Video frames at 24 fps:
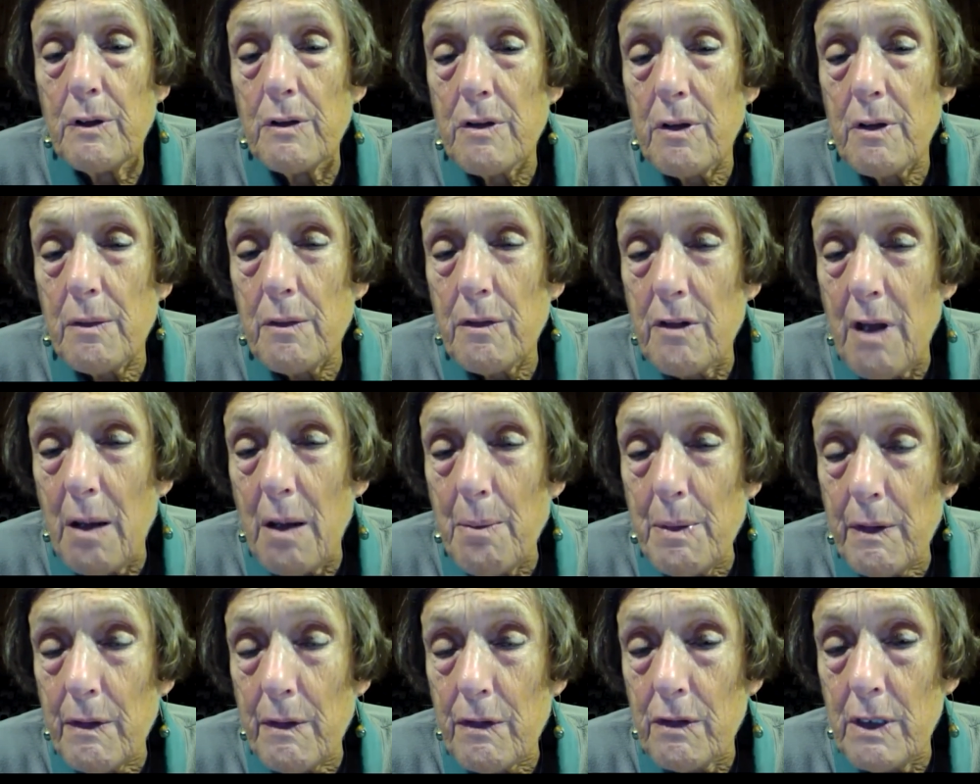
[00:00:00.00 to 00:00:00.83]
there's some
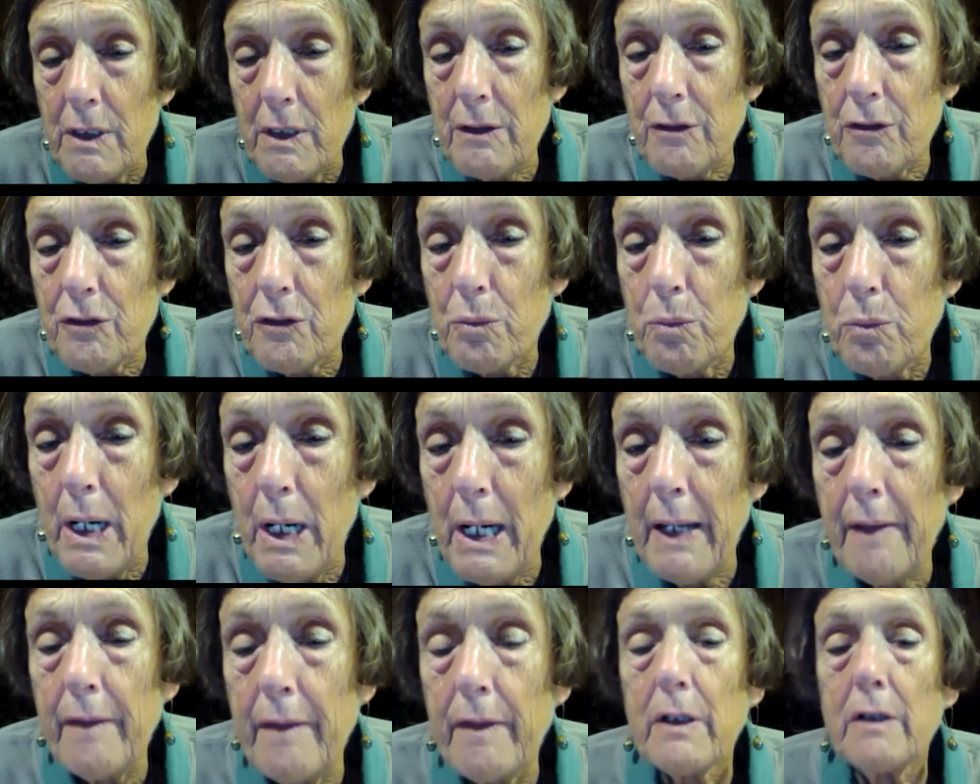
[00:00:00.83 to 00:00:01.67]
of the seats
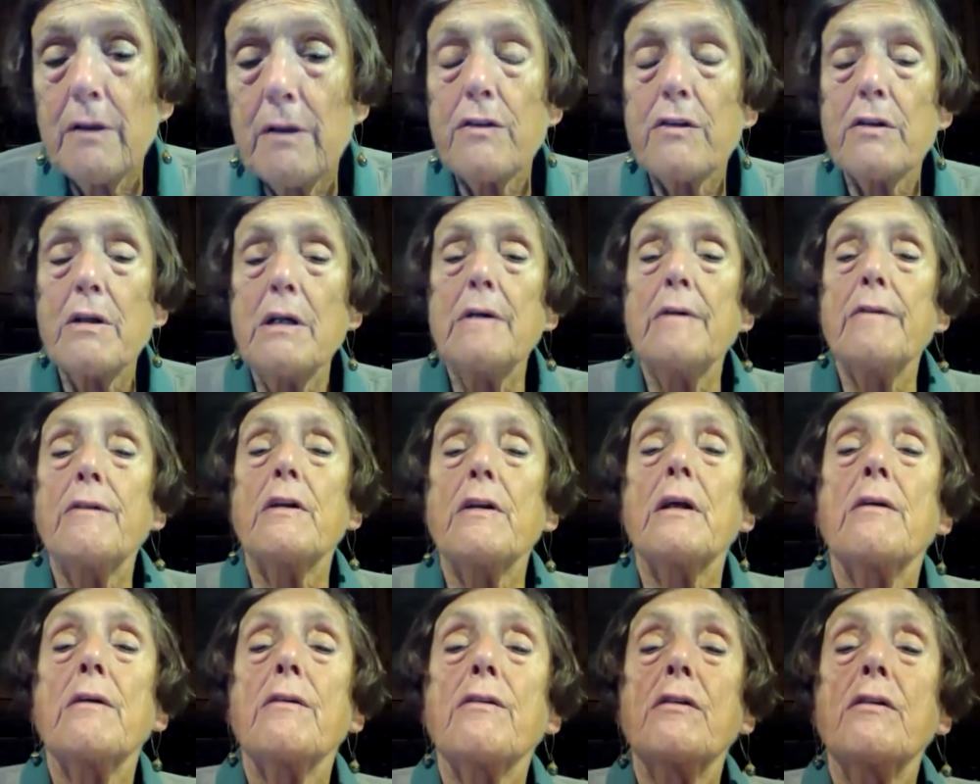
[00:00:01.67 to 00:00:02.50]
where the
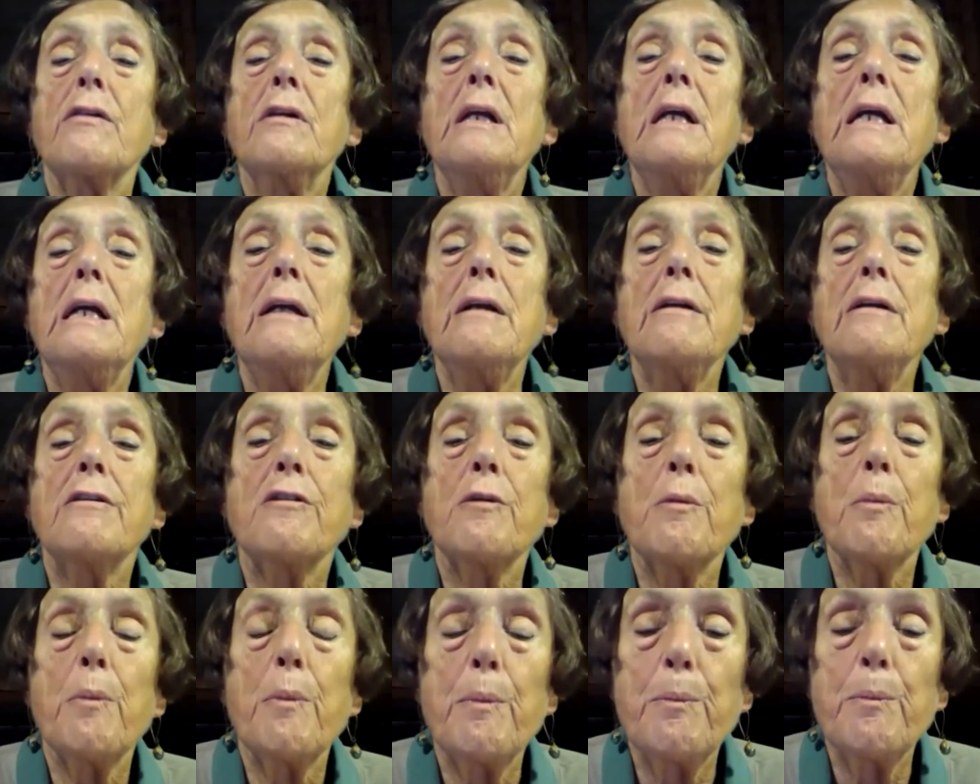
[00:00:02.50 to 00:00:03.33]
Conservatives need
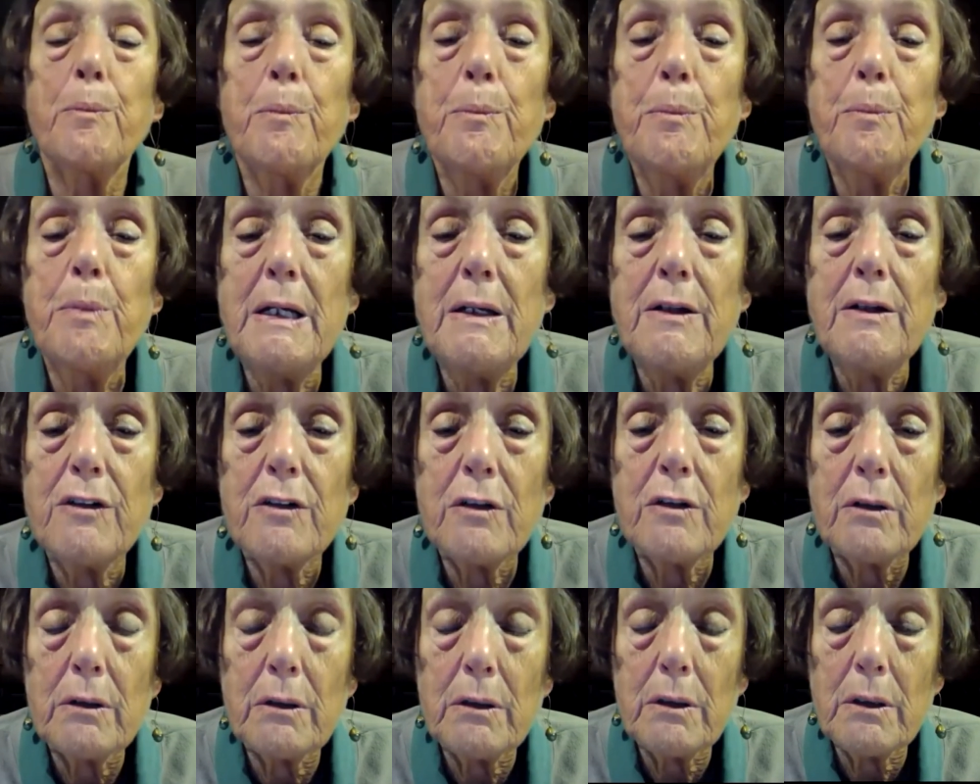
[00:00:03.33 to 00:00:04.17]

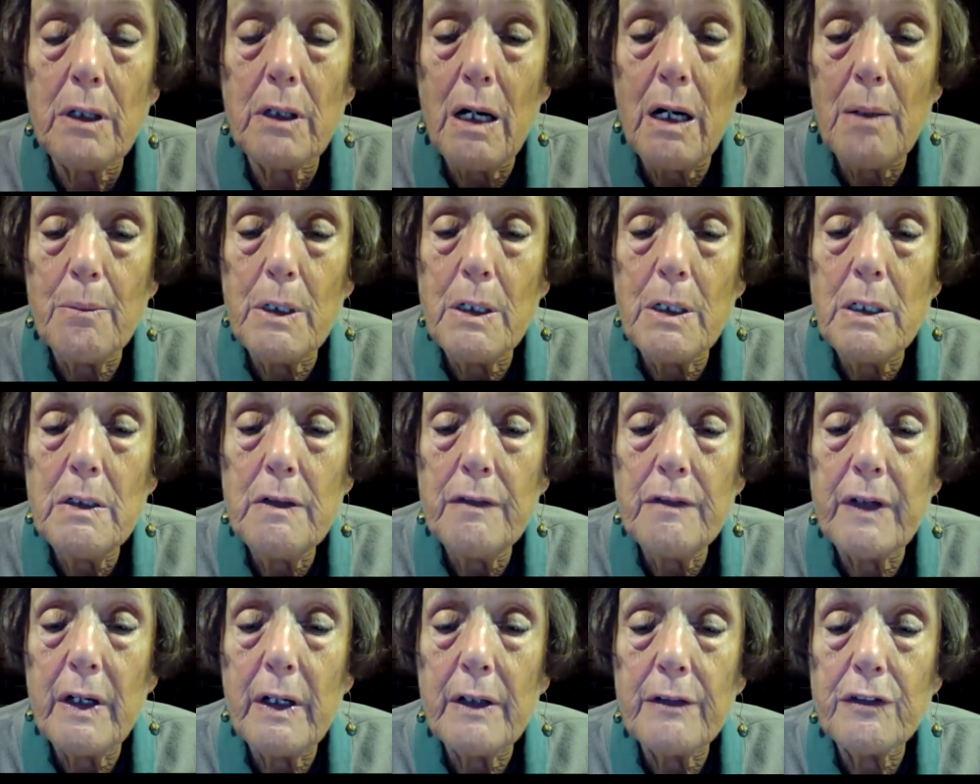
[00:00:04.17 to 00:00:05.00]
to come
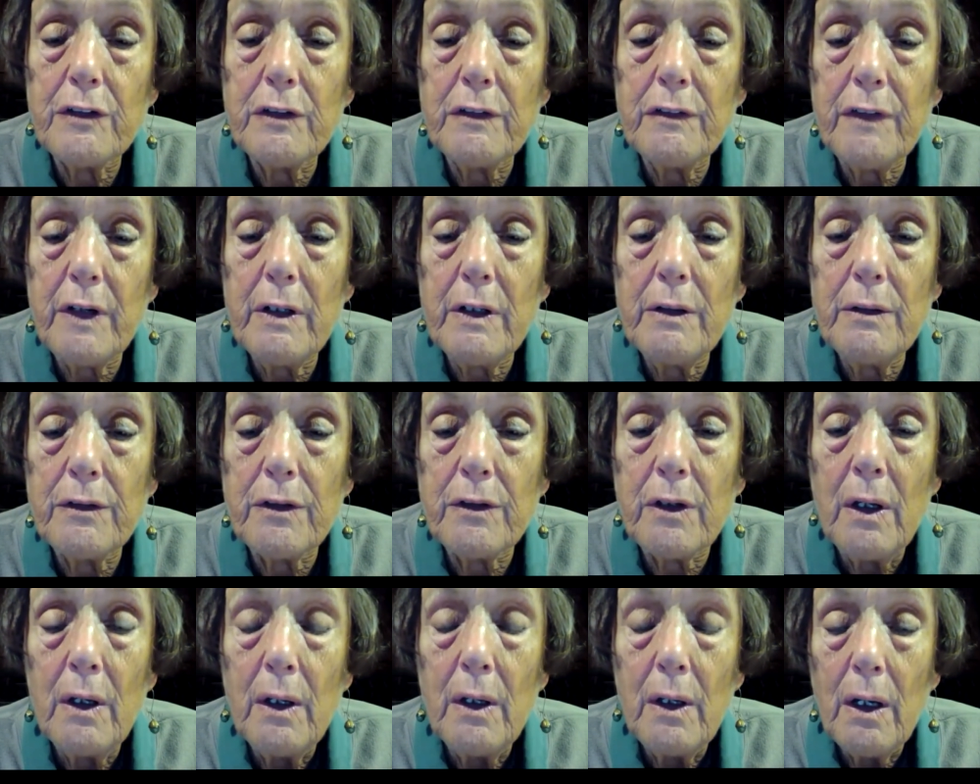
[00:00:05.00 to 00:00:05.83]
over to vote,
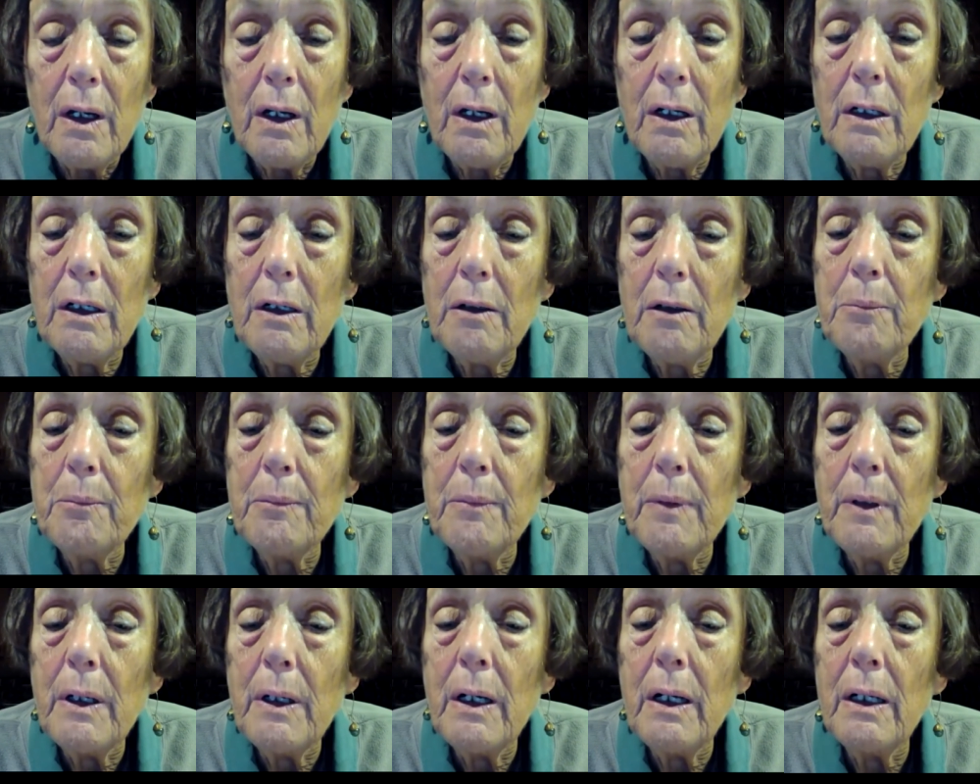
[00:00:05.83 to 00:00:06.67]

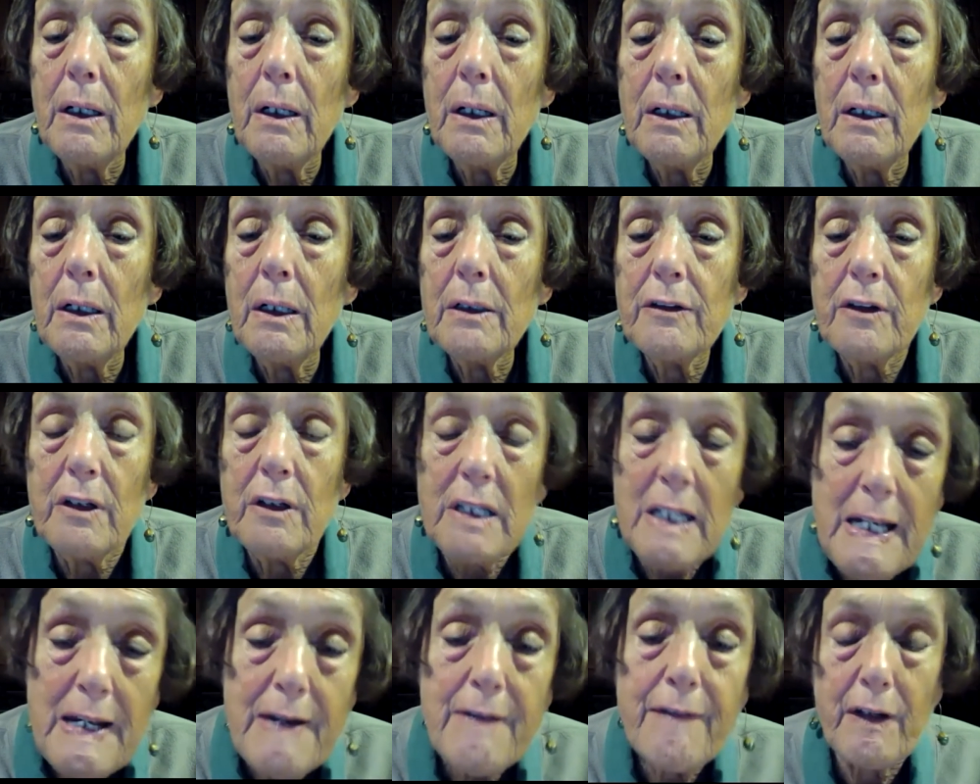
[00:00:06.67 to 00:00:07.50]
to
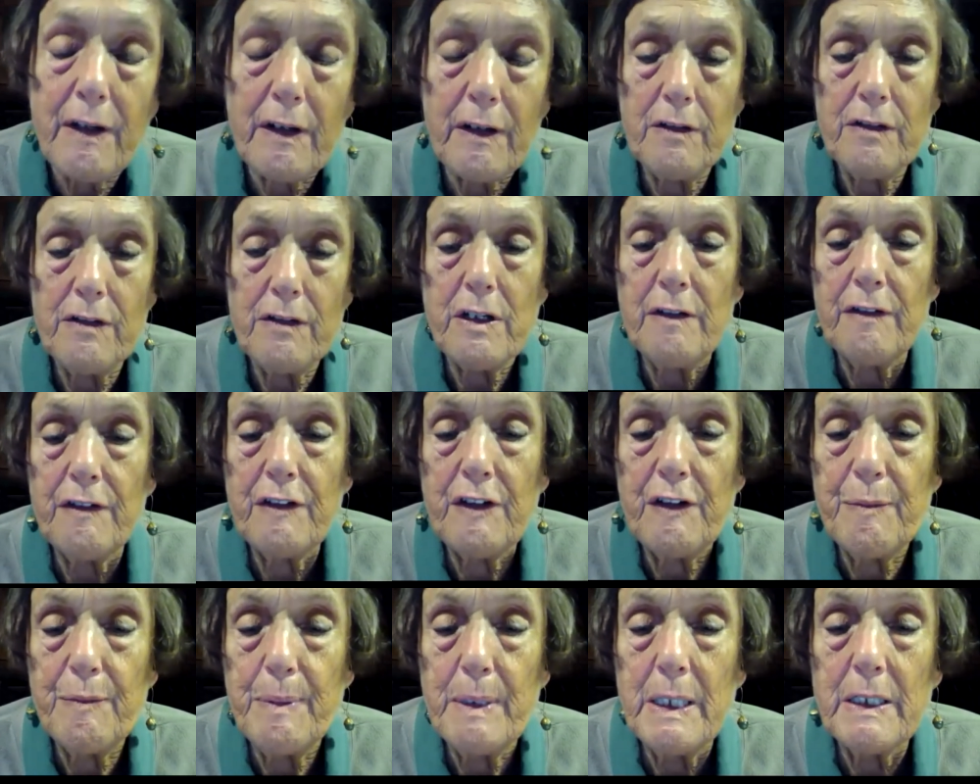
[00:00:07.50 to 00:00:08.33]
leave the
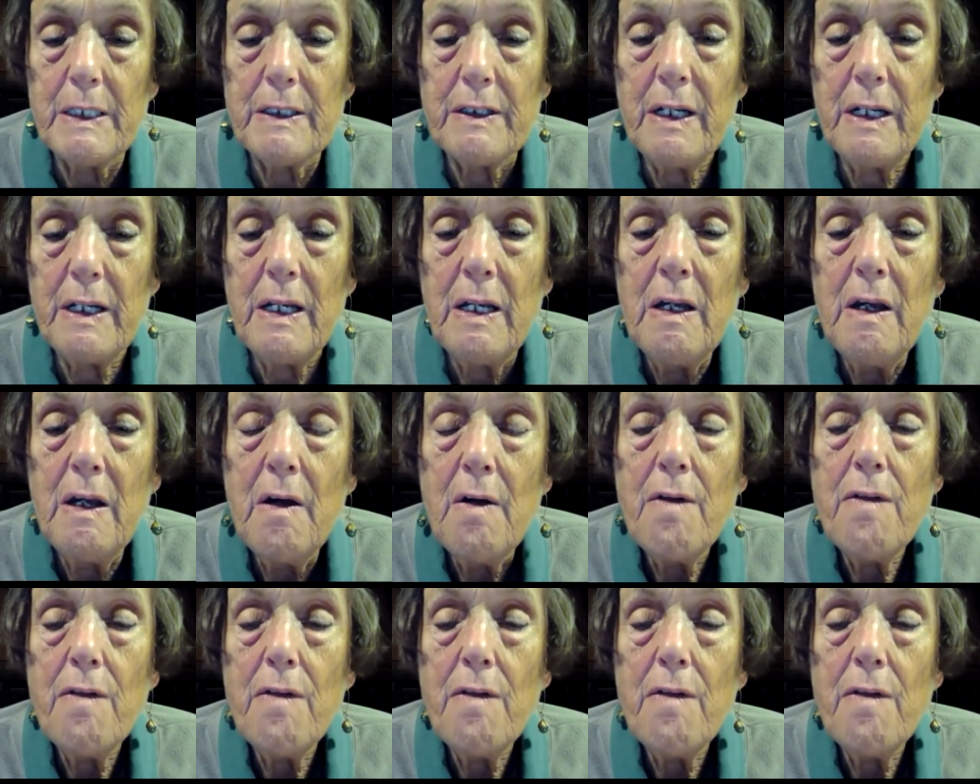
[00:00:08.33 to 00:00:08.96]
Conservative Party.